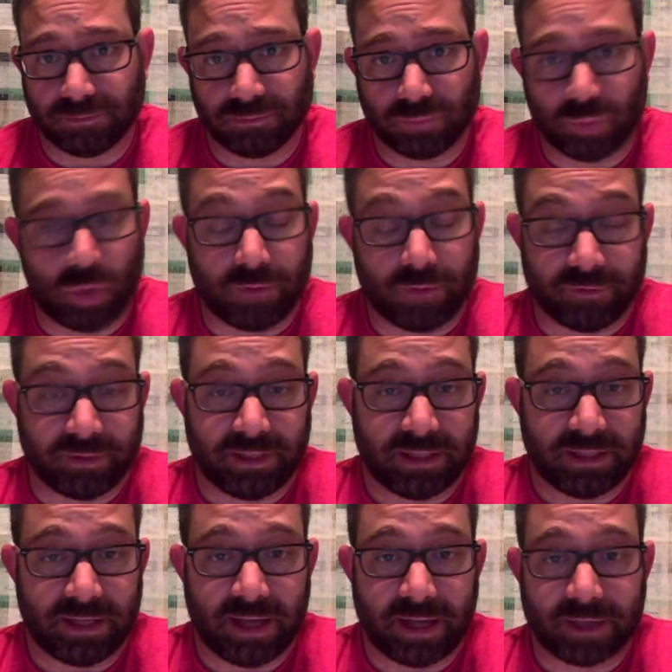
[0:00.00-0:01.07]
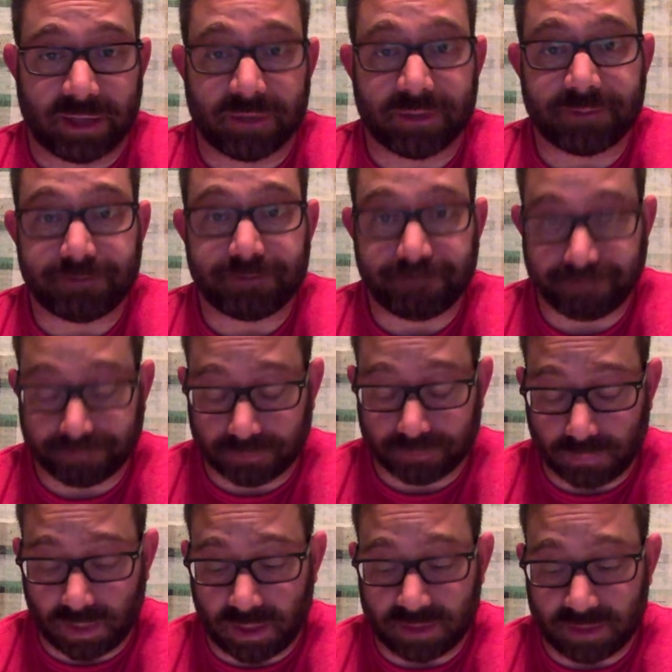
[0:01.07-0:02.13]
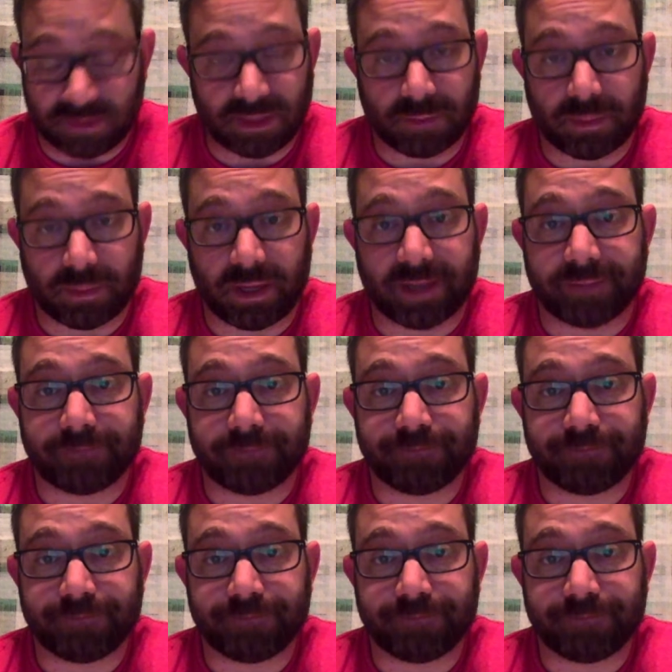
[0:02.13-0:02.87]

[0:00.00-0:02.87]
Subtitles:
woefully inaccurate, and I stand by it.